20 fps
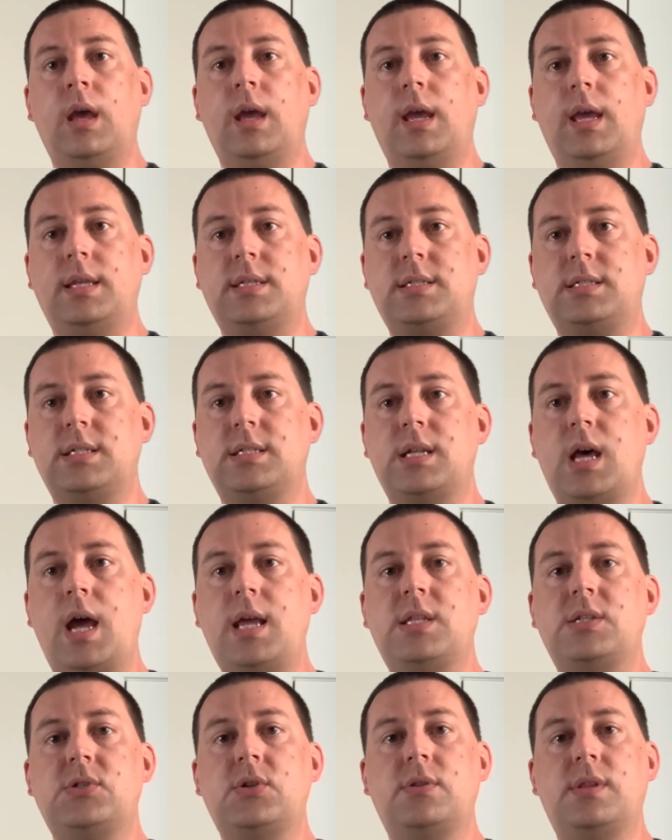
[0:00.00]
It's
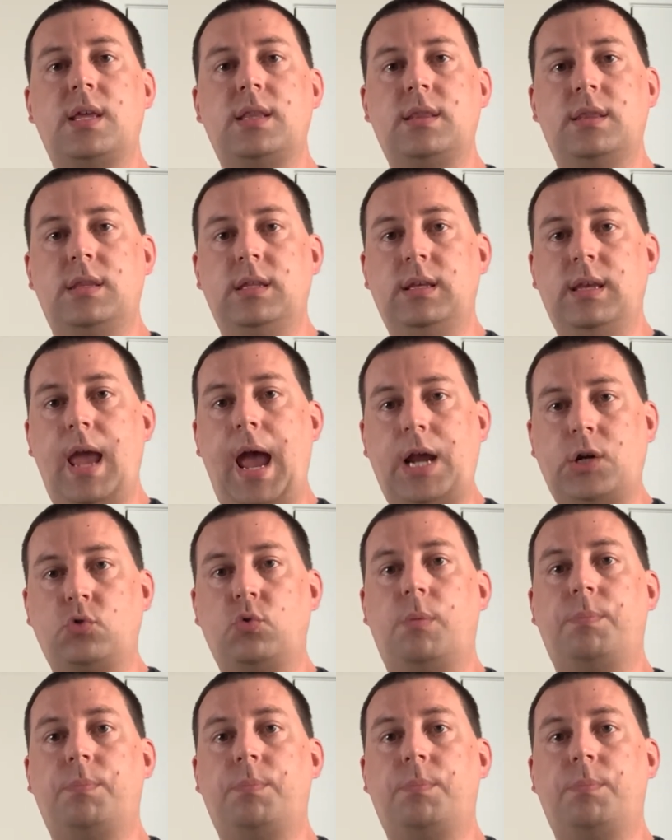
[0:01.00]
designed so that the actual